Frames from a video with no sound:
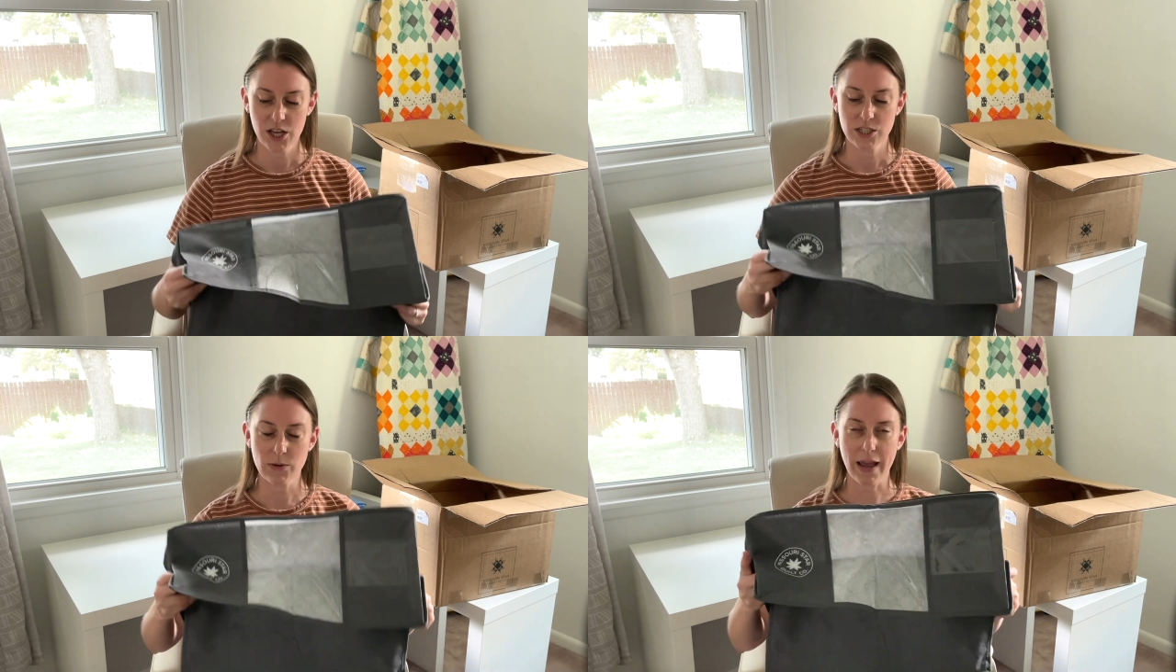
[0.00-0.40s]

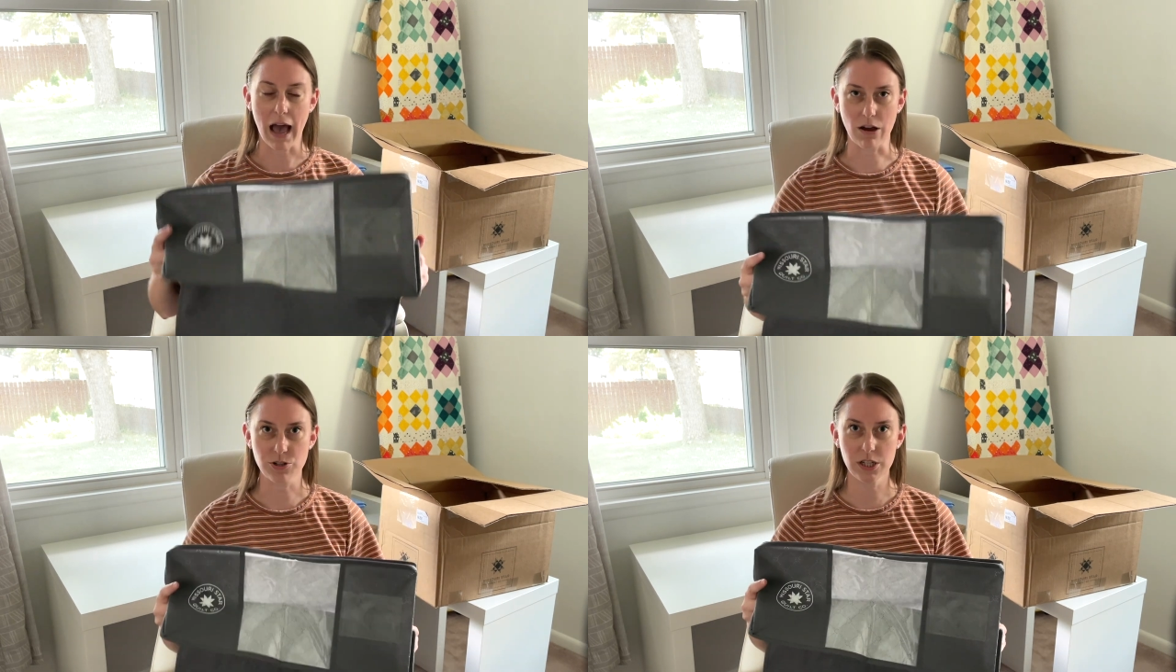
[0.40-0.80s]
So I
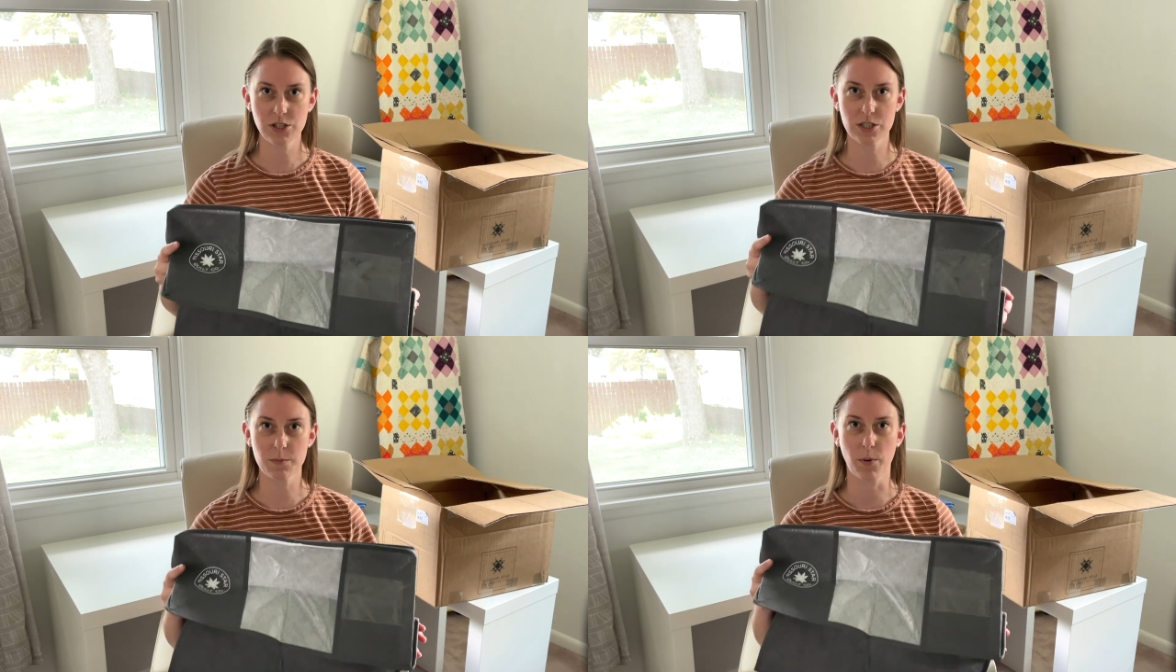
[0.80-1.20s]
actually
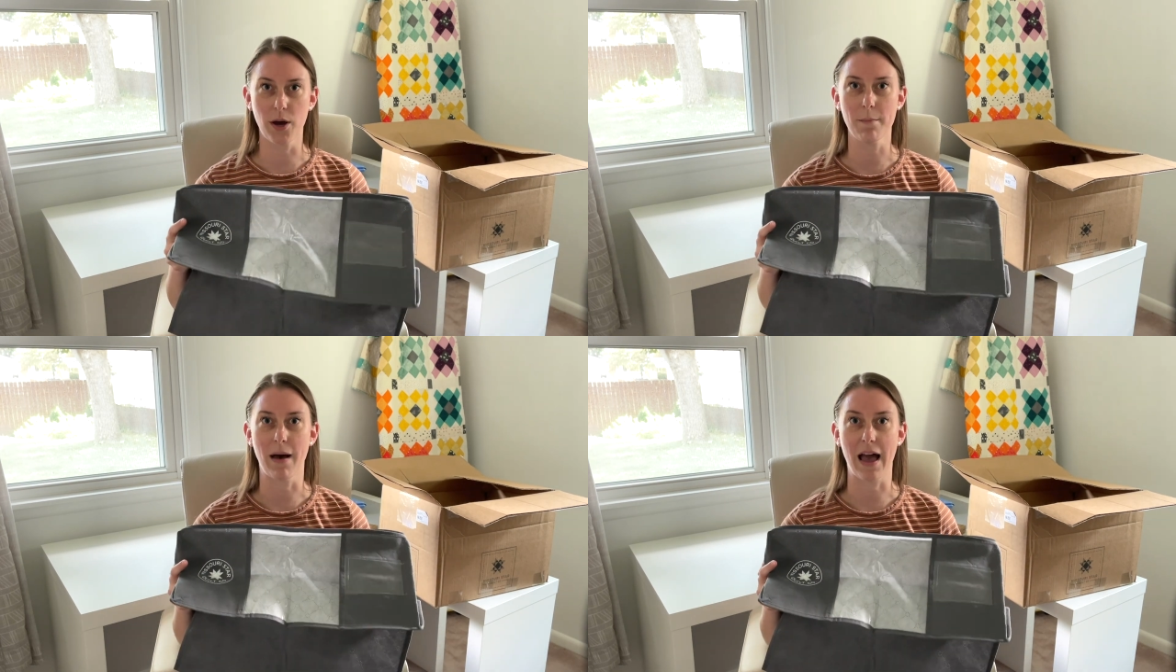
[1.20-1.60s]
just
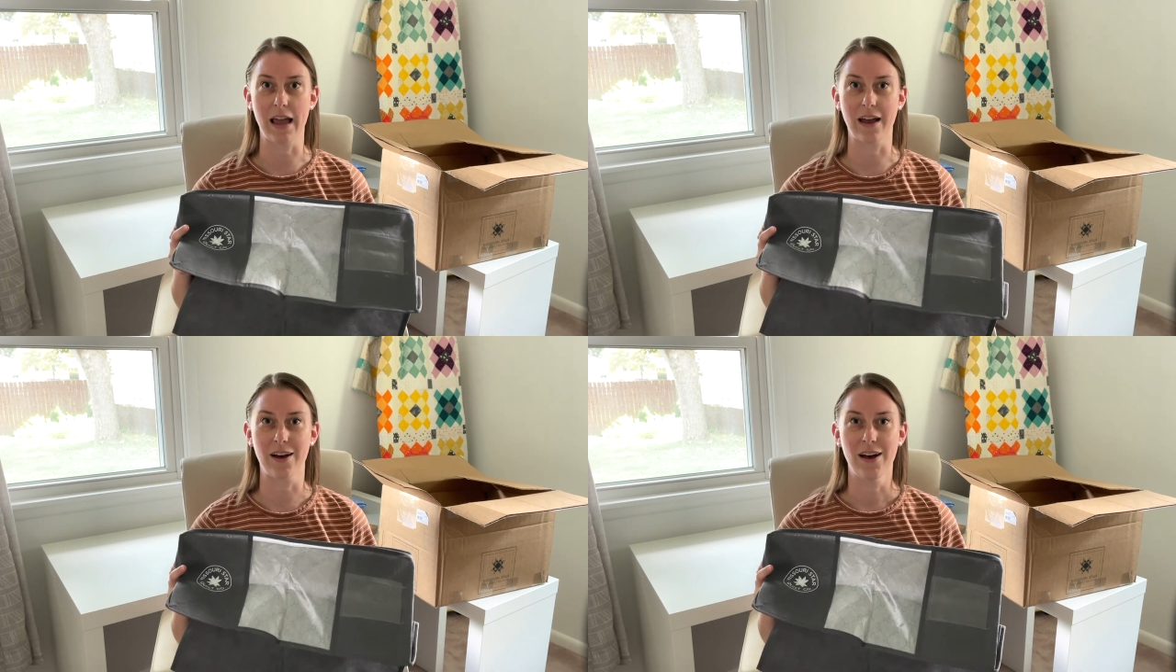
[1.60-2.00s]
put
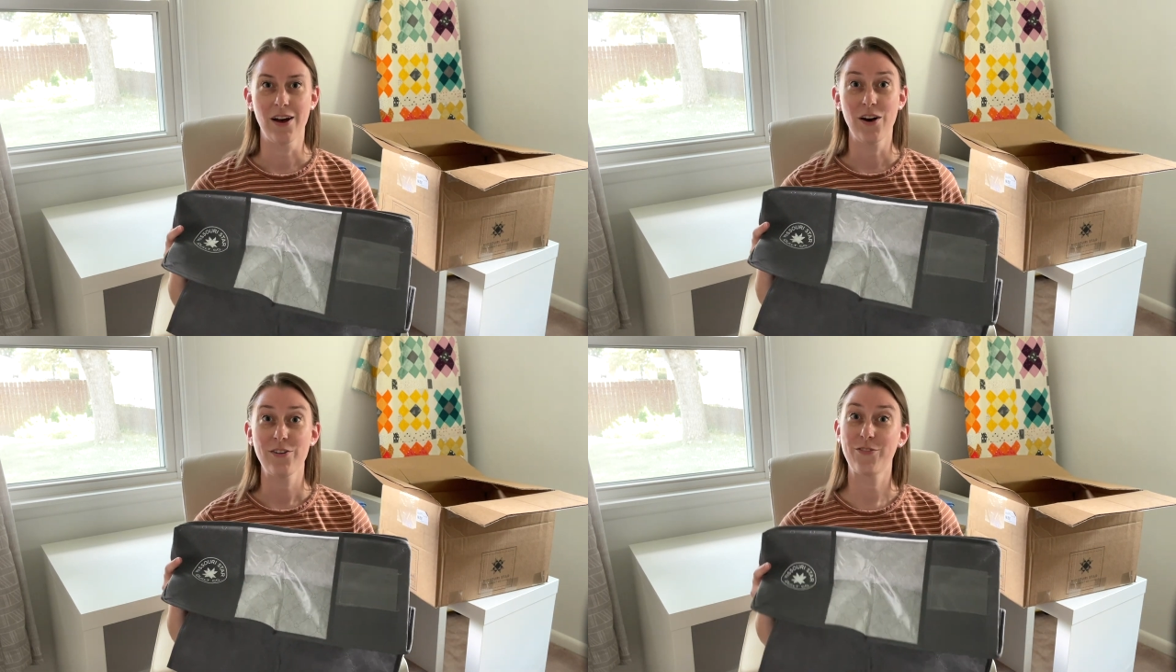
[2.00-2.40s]
my
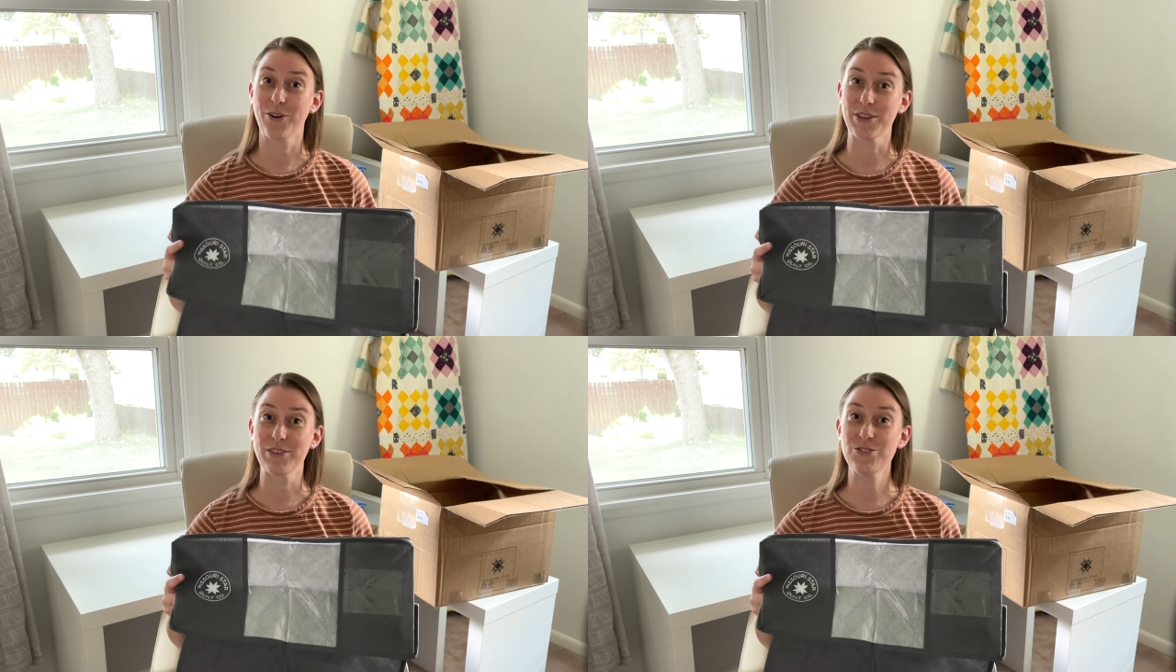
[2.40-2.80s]

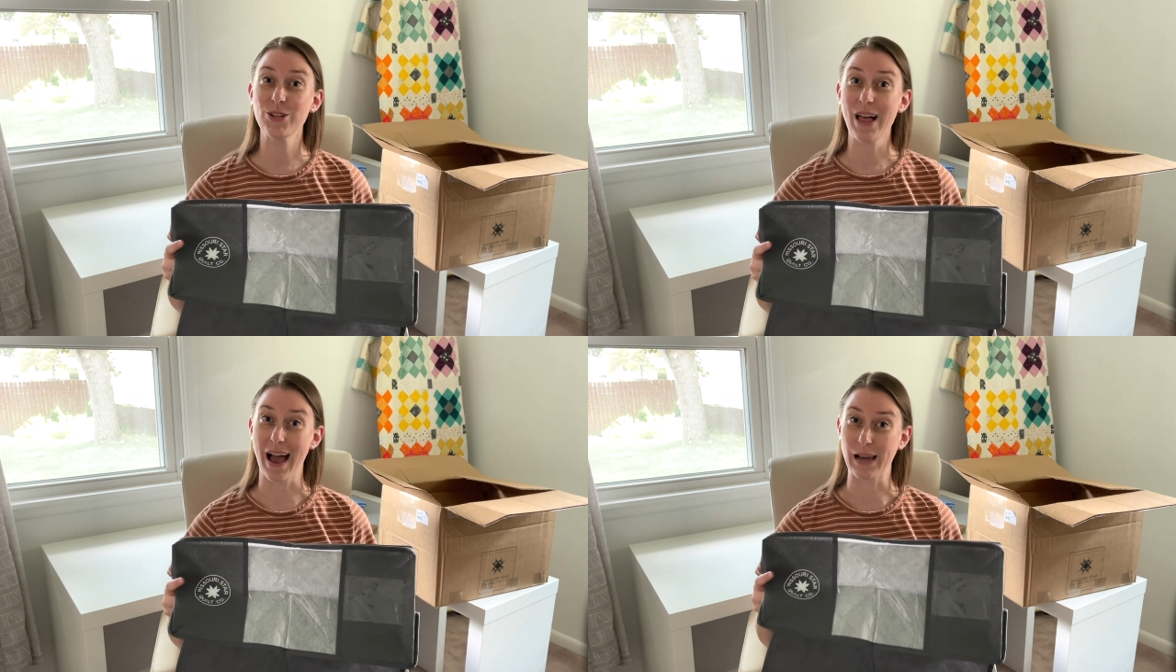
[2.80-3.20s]
4th of
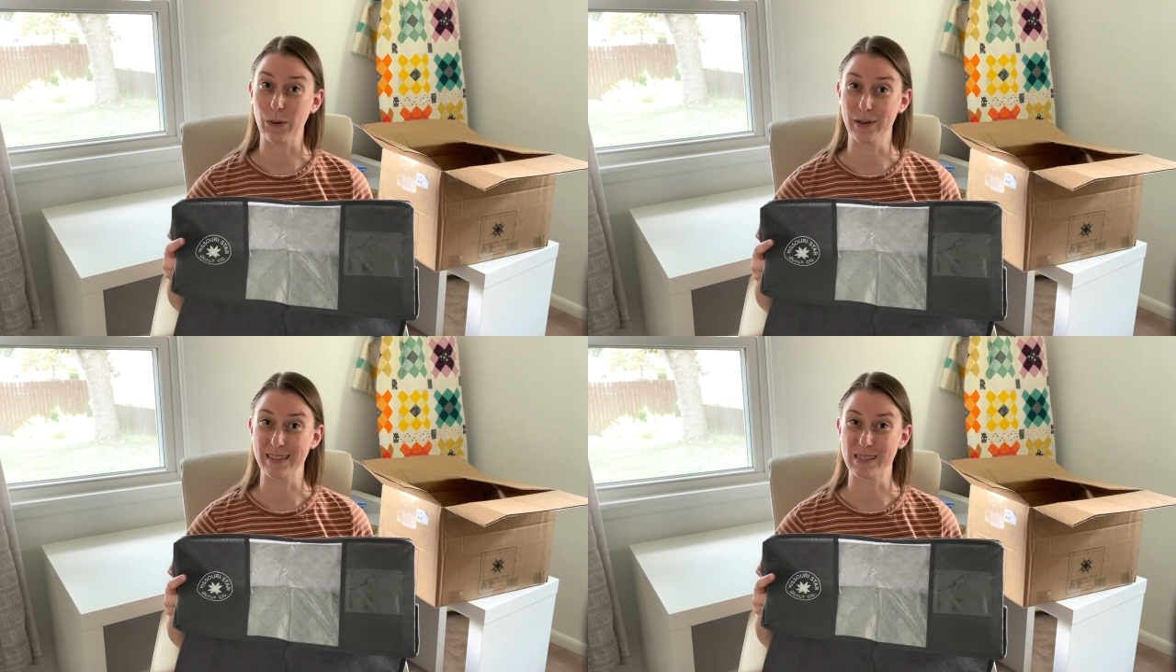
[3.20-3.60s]
July
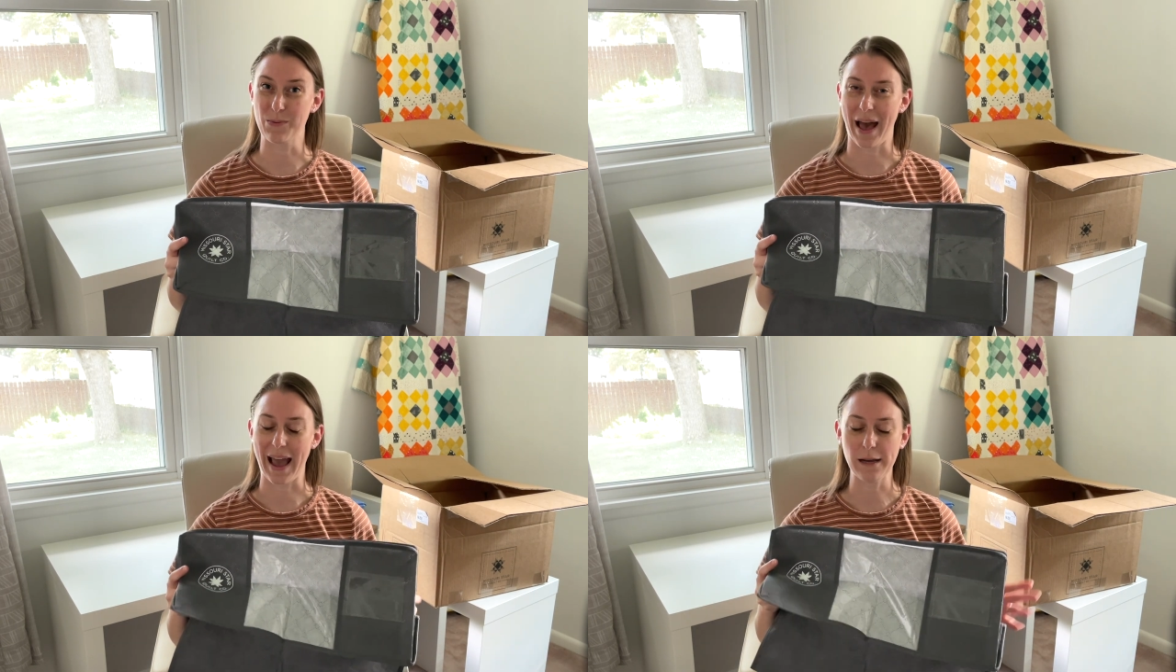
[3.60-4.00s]
quilts
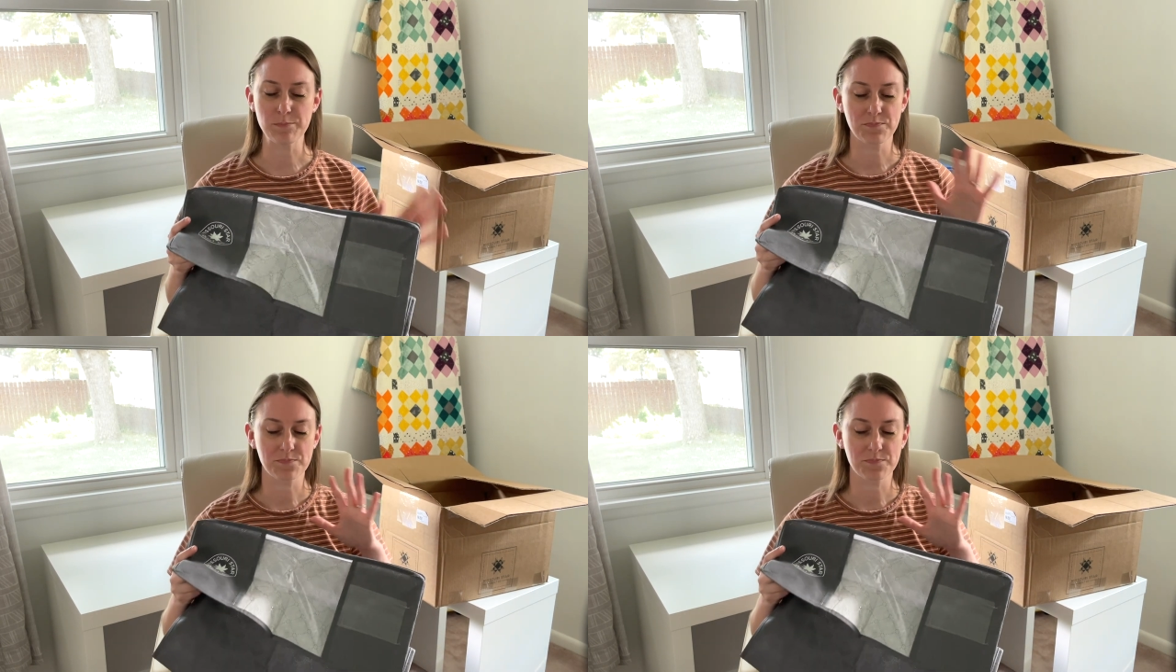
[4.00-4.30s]
away,